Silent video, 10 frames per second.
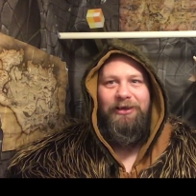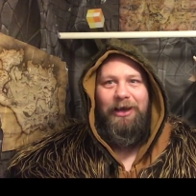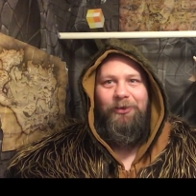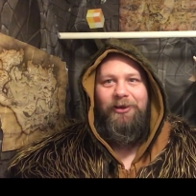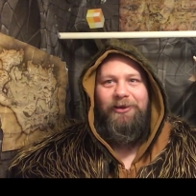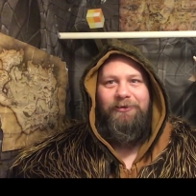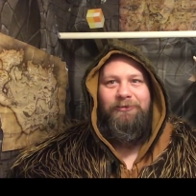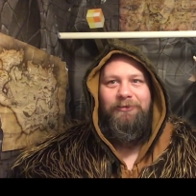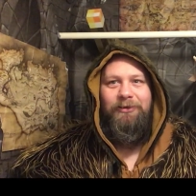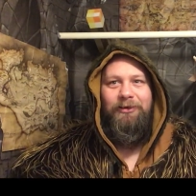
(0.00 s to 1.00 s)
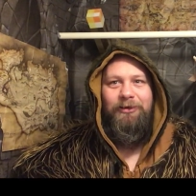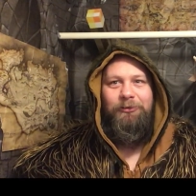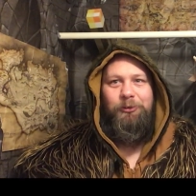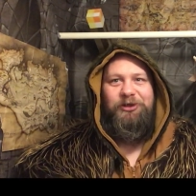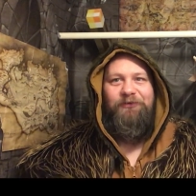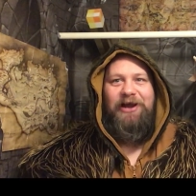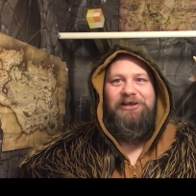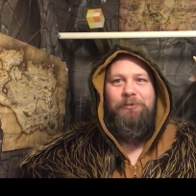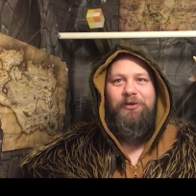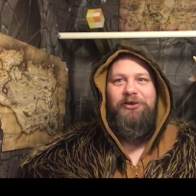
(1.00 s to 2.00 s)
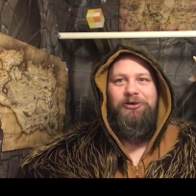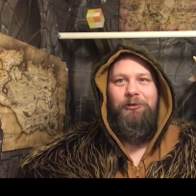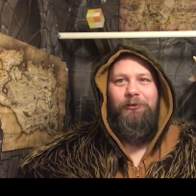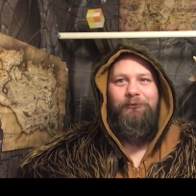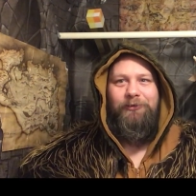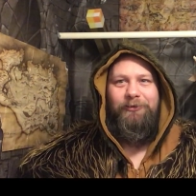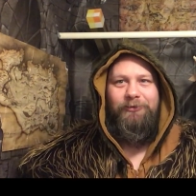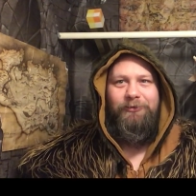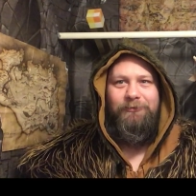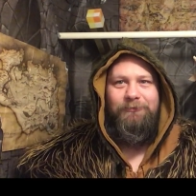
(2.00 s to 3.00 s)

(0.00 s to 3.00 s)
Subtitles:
and then crucifies him with his girlfriend.